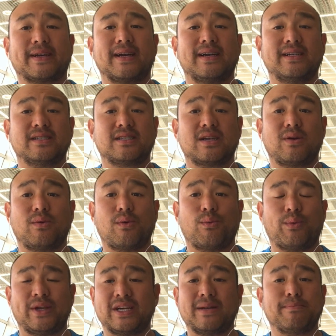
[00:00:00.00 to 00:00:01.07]
because
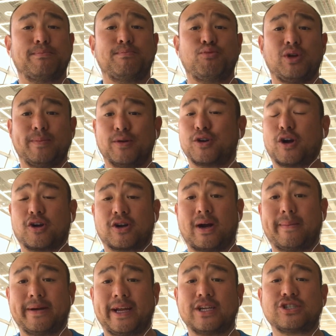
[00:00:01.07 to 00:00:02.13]
we didn't pre-book our
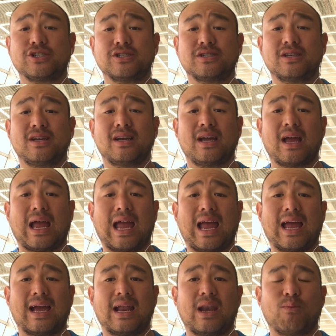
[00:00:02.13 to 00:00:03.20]
accommodations,
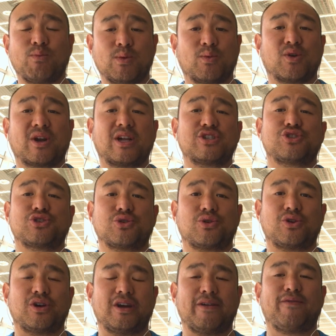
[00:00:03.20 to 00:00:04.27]
and we were not
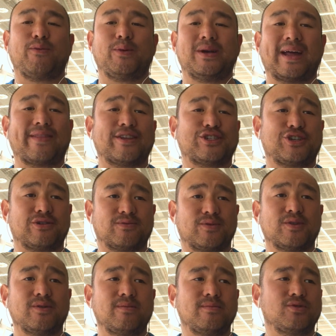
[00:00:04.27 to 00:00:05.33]
sure if we would have to share
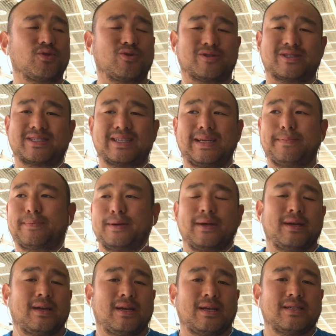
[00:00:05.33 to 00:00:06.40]
rooms or sleep
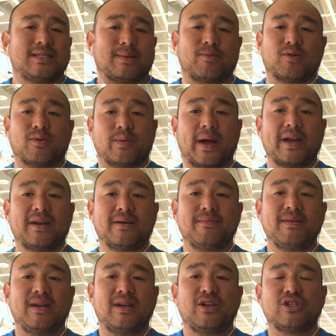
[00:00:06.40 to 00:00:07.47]
somewhere
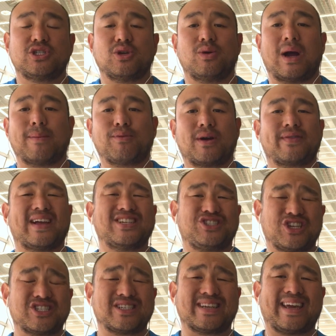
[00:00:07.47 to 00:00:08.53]
random. So I brought that
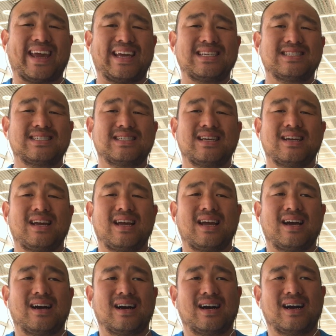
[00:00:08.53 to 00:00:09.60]
just in case.
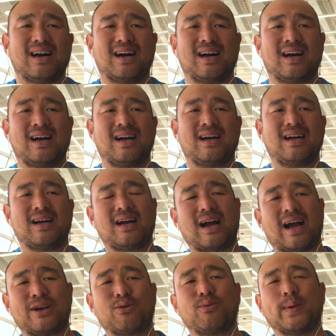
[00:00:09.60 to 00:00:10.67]

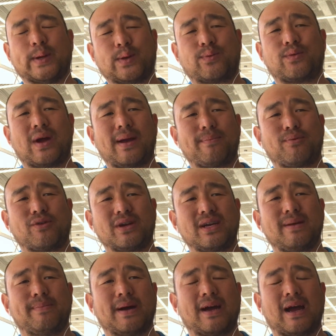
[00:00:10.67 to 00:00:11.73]
I don't regret bringing
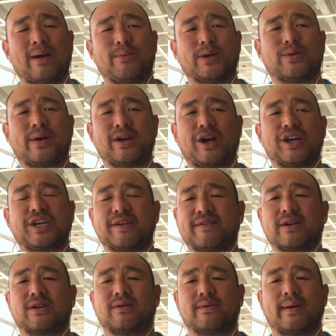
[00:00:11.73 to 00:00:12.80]
it, but I regret not
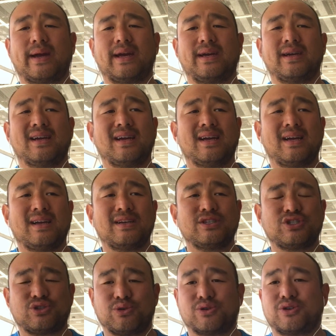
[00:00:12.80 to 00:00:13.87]
giving it away
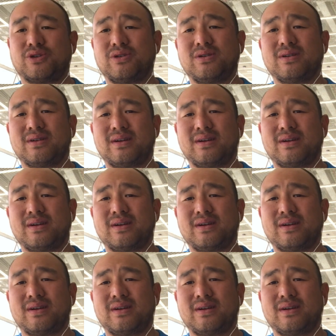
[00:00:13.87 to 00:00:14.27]
sooner.